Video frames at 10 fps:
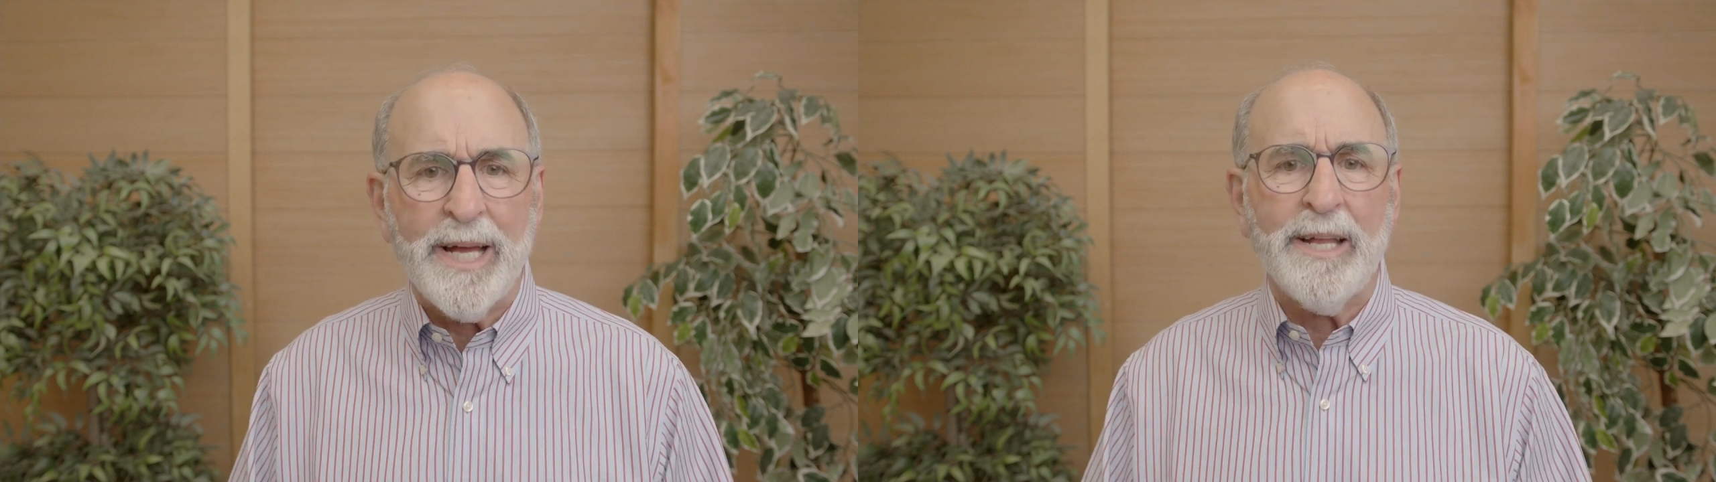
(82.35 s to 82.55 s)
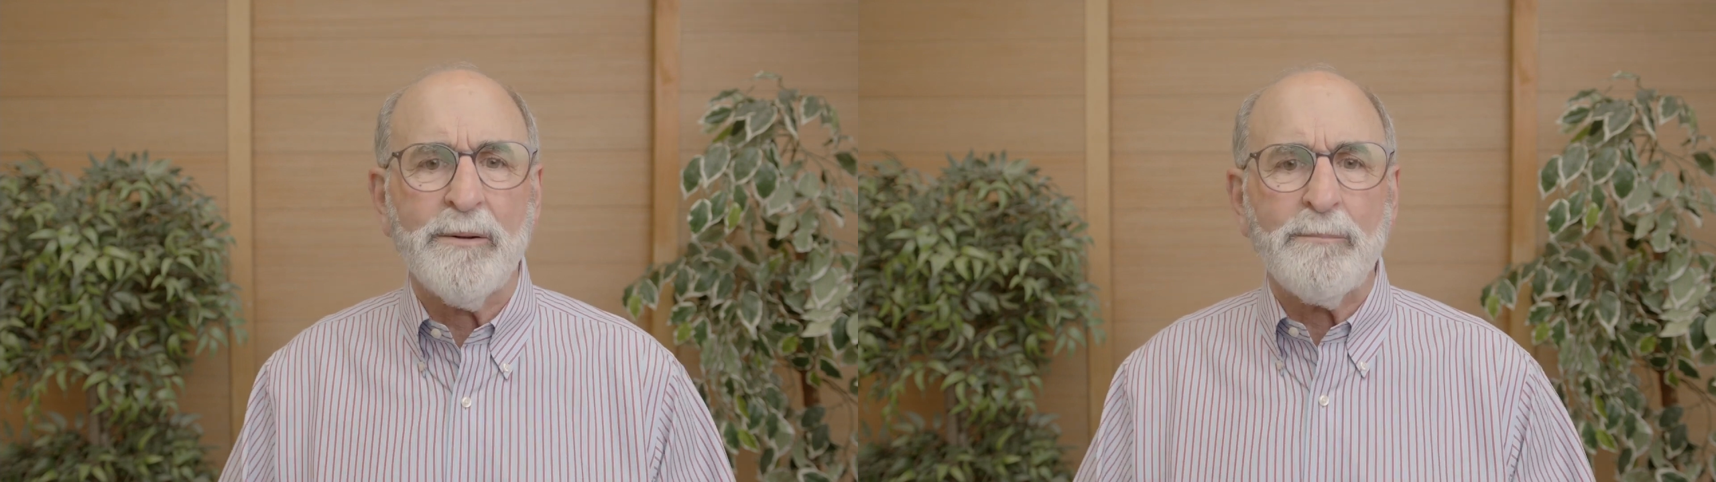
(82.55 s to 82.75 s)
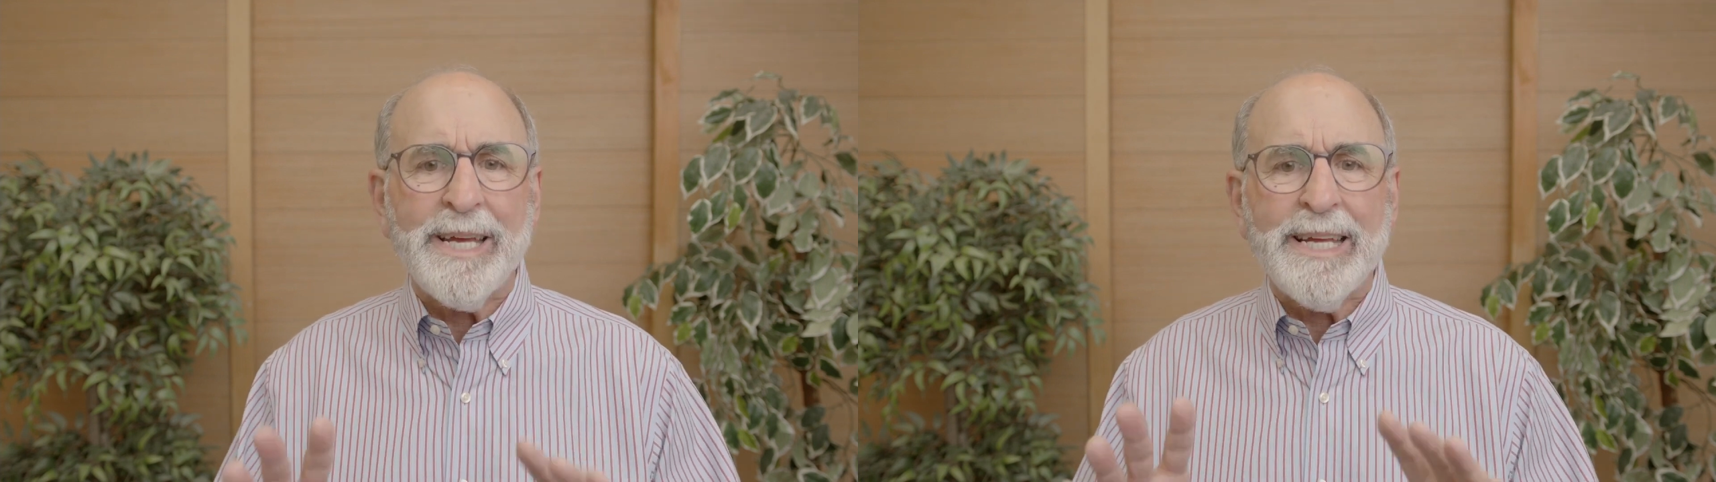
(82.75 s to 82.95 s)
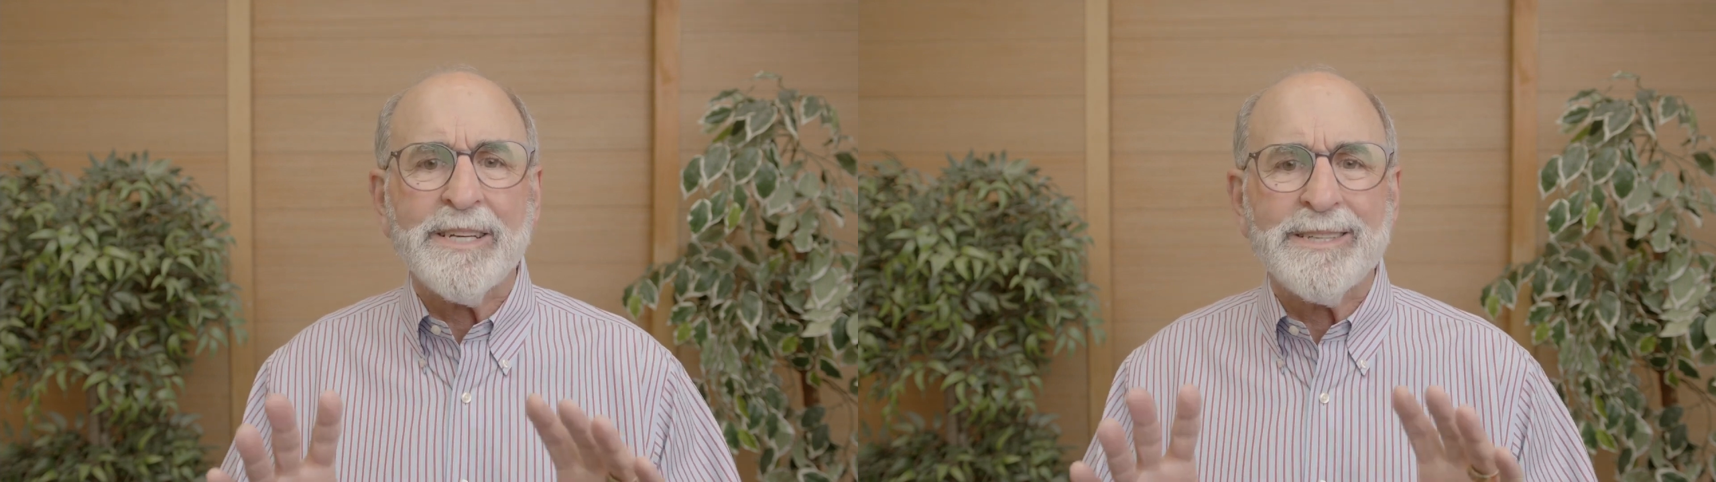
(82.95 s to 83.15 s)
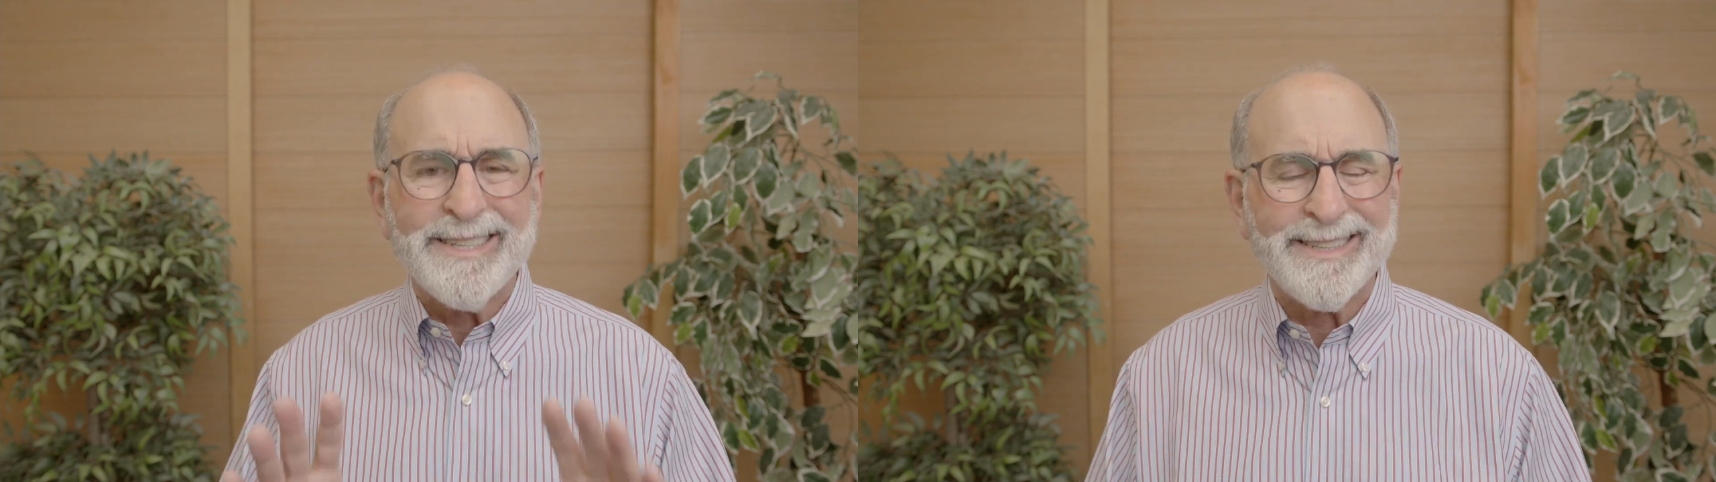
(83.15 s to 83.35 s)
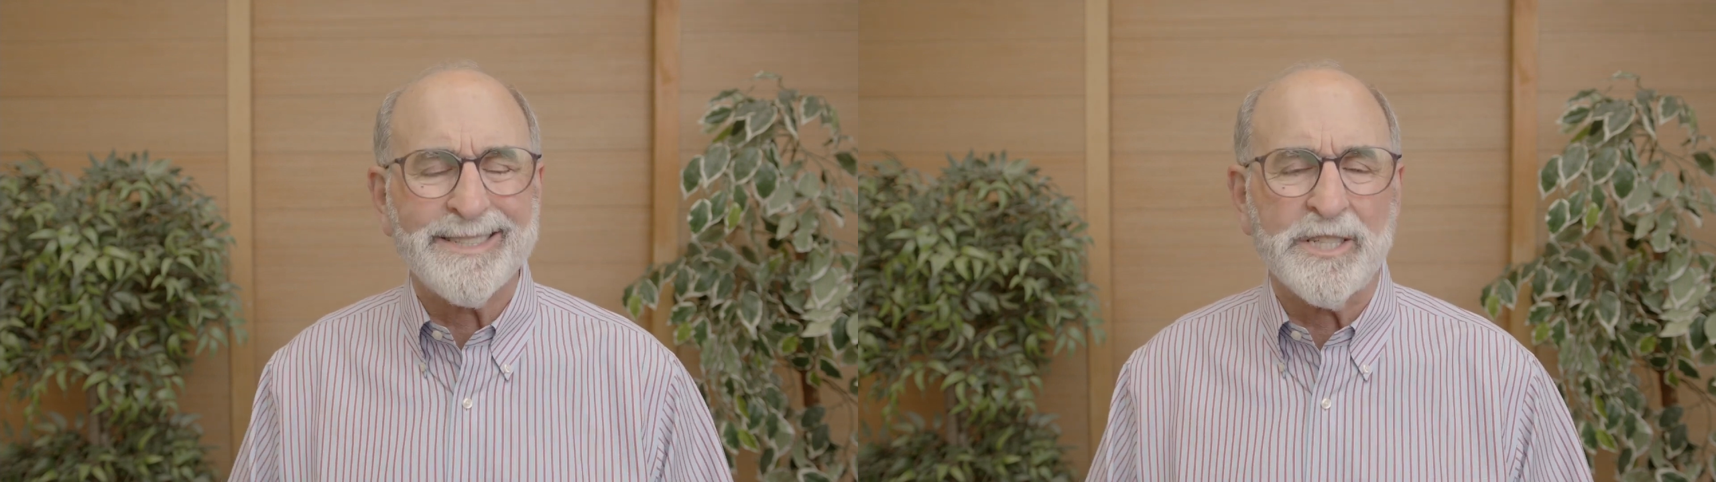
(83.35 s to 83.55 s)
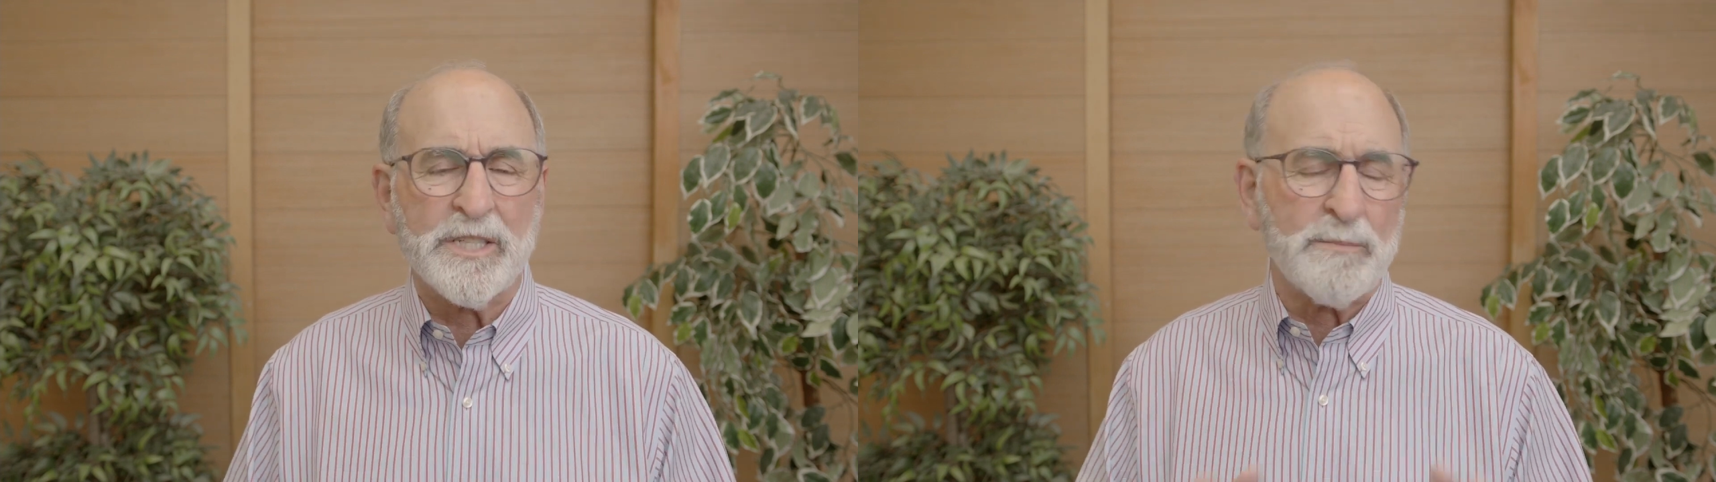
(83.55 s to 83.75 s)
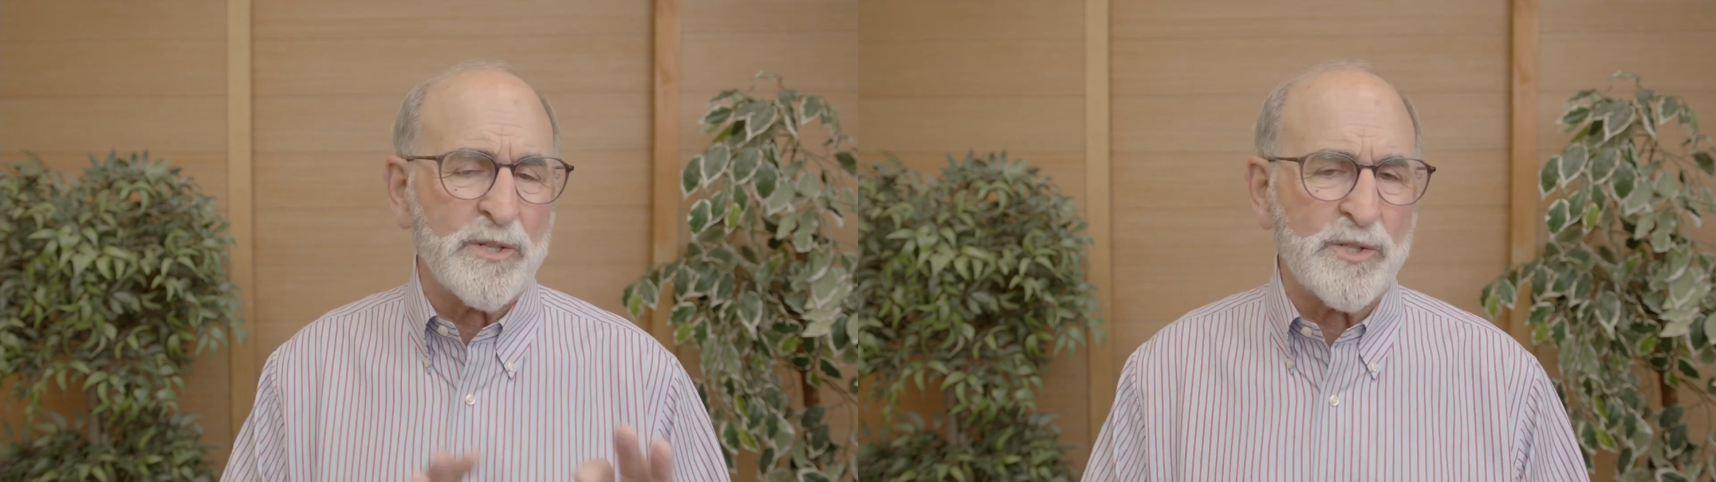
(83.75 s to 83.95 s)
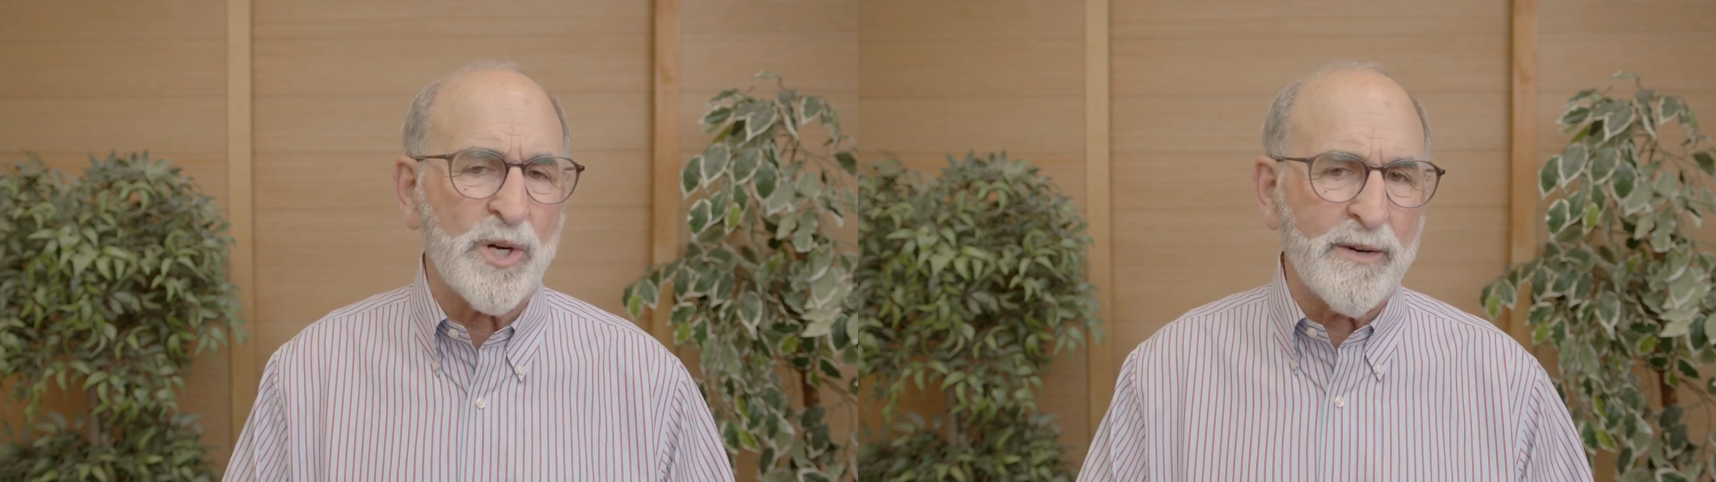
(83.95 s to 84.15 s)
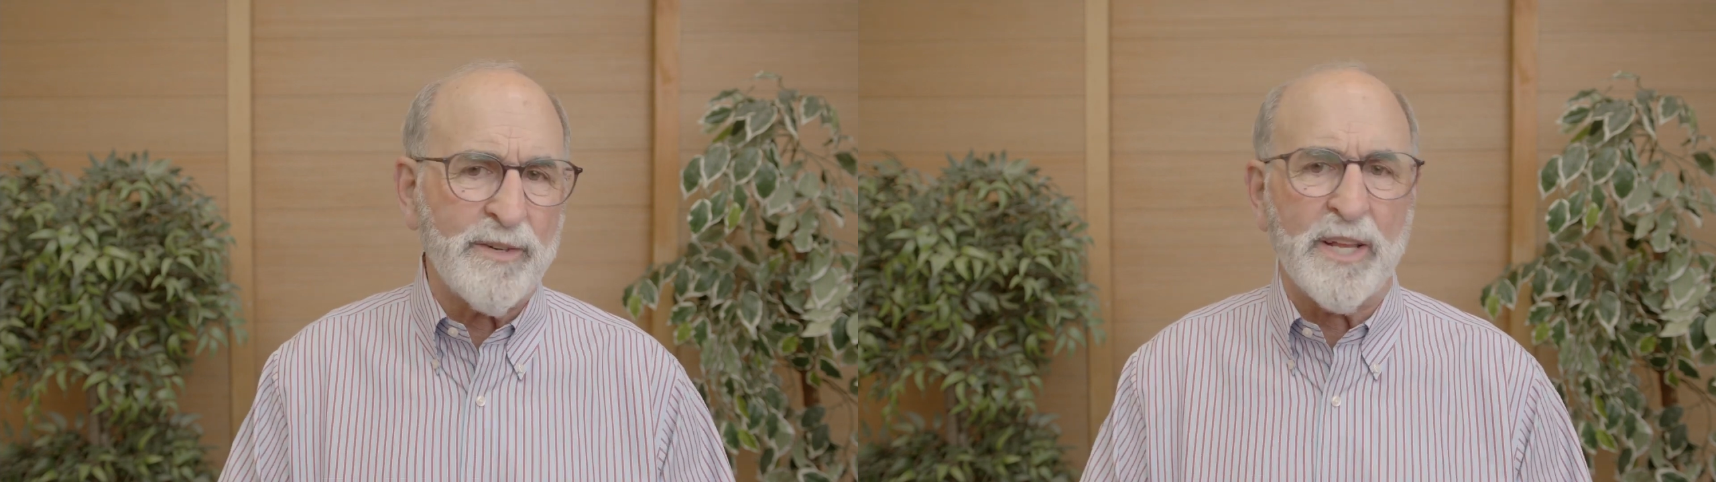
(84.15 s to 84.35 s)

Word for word: and being diligent to preserve.